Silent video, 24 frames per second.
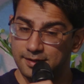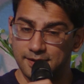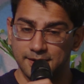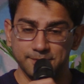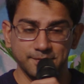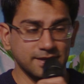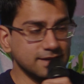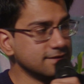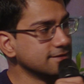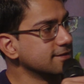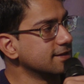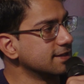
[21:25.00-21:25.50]
I
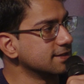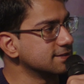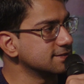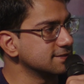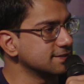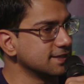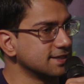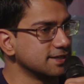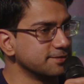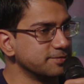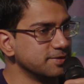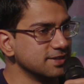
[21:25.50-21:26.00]
mean, that's
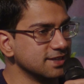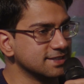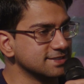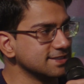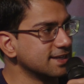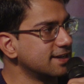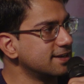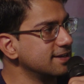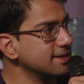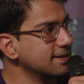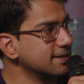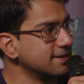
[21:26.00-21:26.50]
going to be
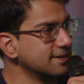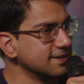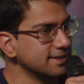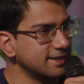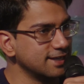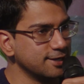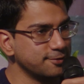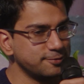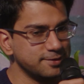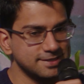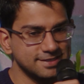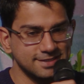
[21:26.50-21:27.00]
exciting, and I
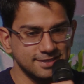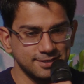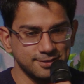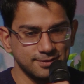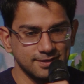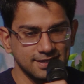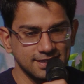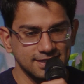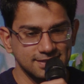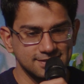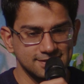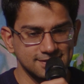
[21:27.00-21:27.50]
can't wait
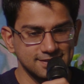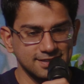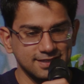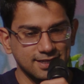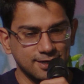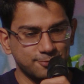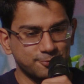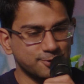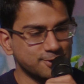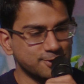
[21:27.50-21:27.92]
to see that